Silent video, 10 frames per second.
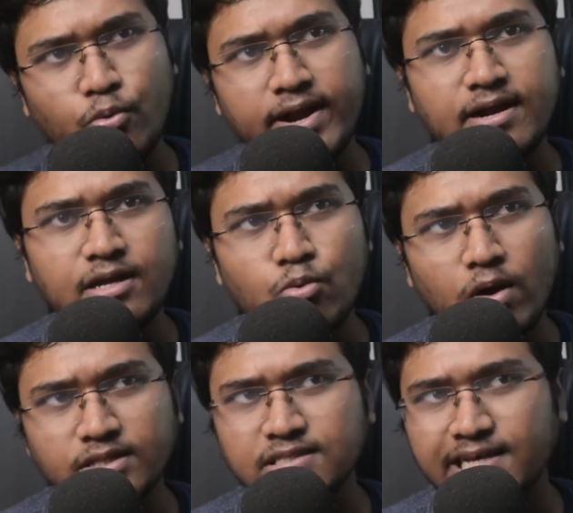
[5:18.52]

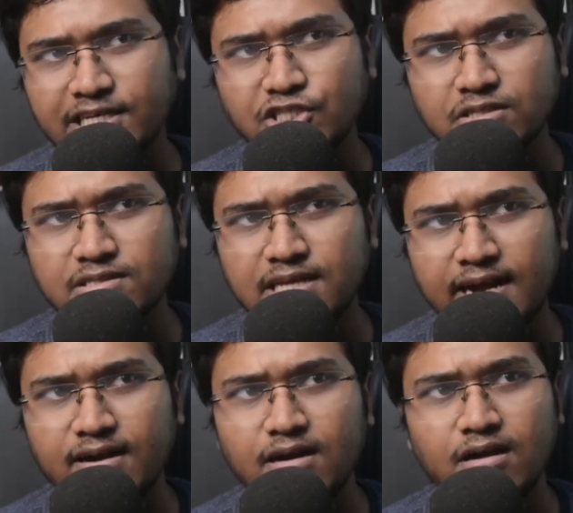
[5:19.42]
21 sections
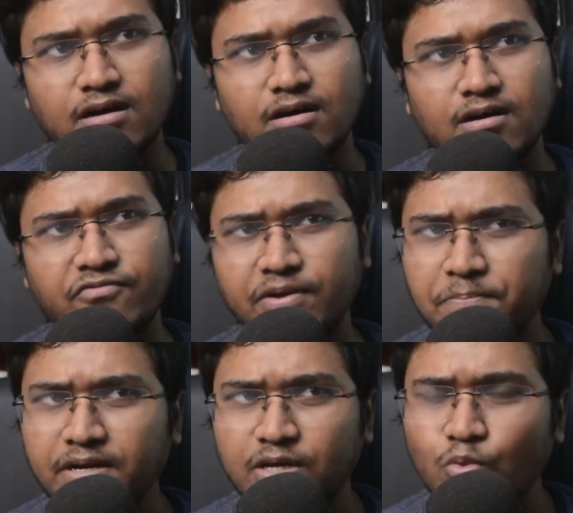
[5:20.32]
and
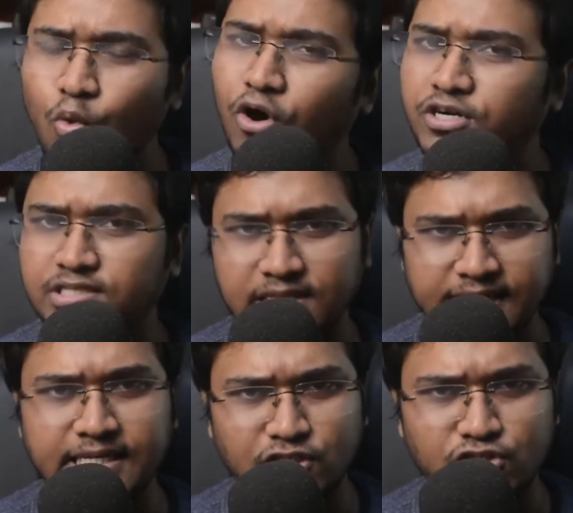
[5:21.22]
50 words
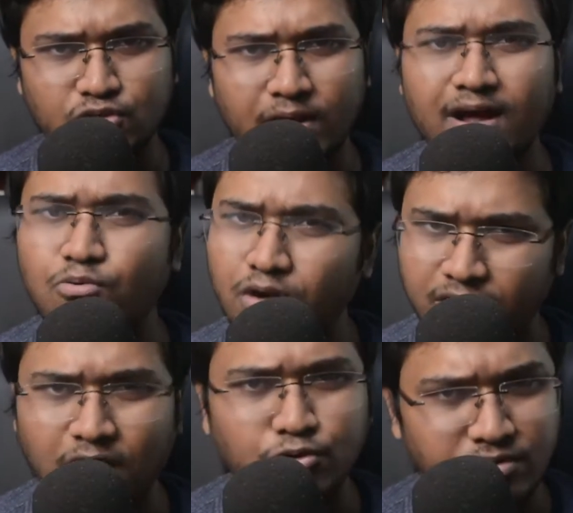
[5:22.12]
in each. So
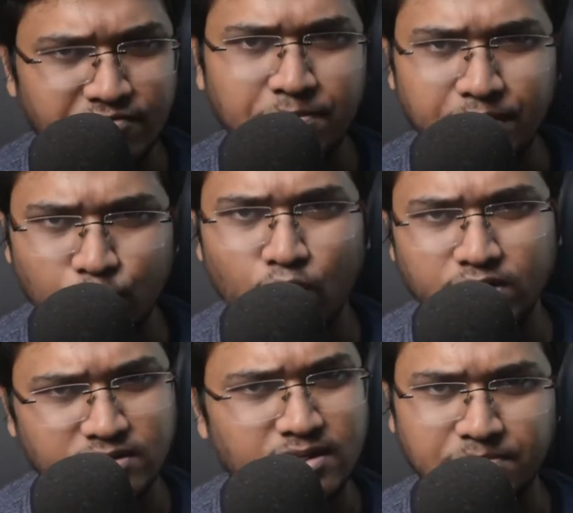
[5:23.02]
around 1050
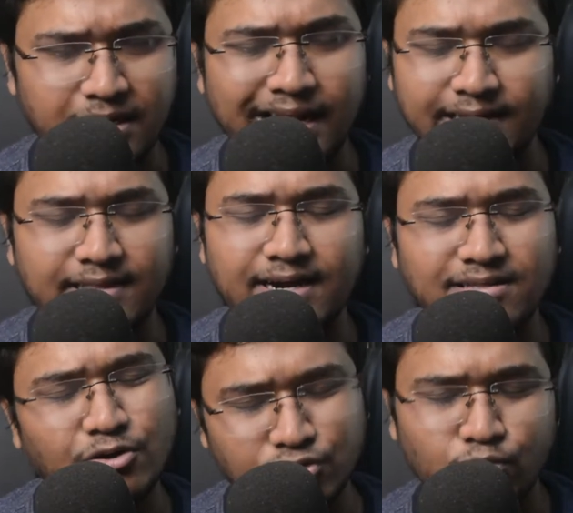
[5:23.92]
words, something like
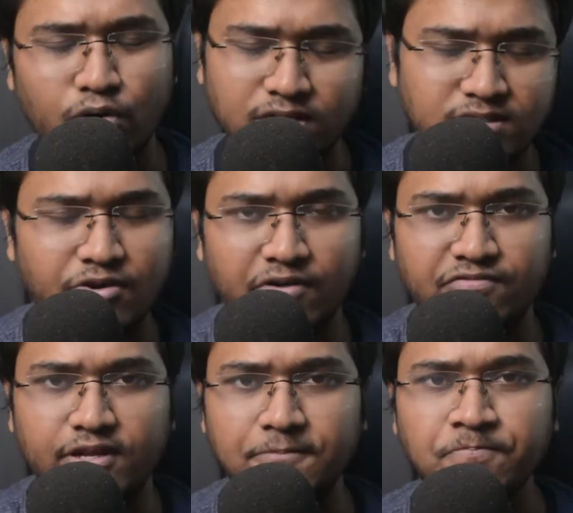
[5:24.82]
that, 1000 words
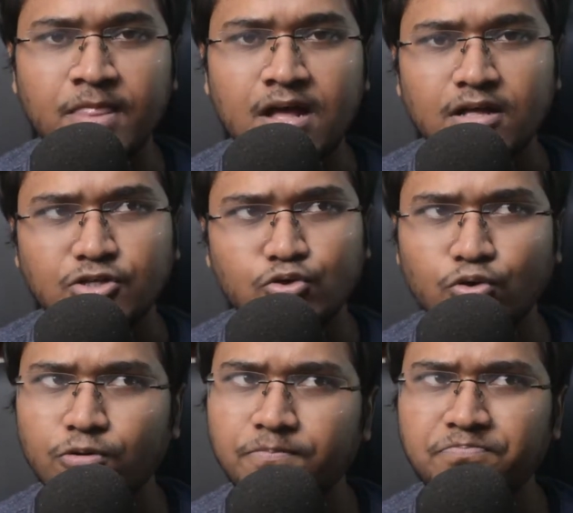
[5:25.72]
roughly.
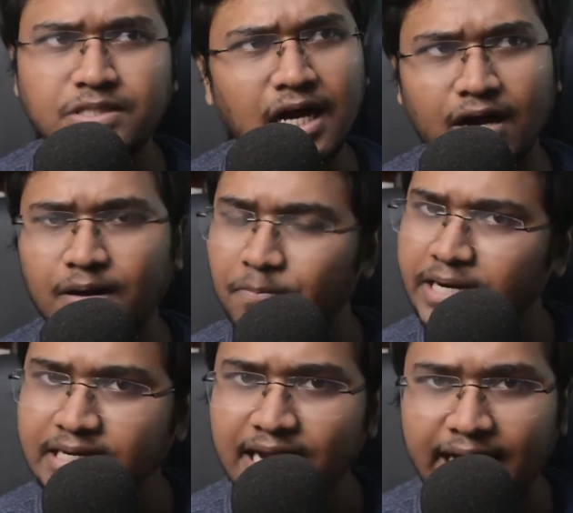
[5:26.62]
So yeah,
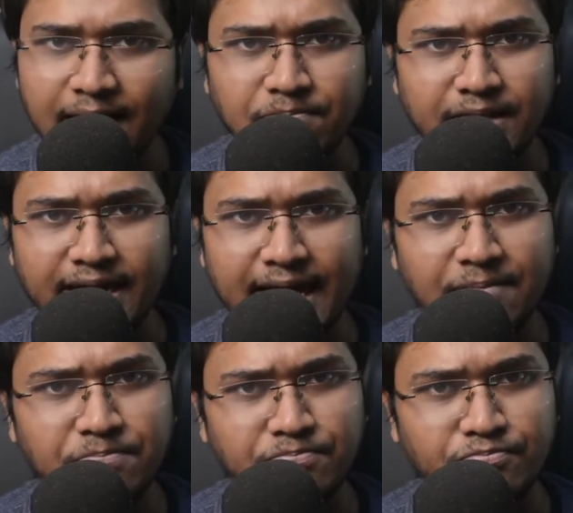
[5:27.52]
complete that app. That
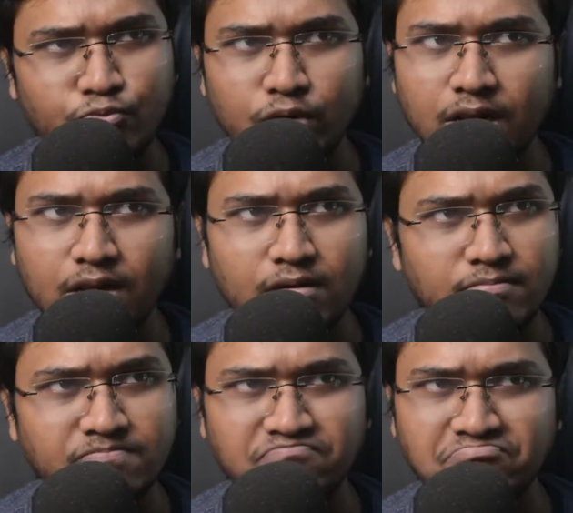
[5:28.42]
app will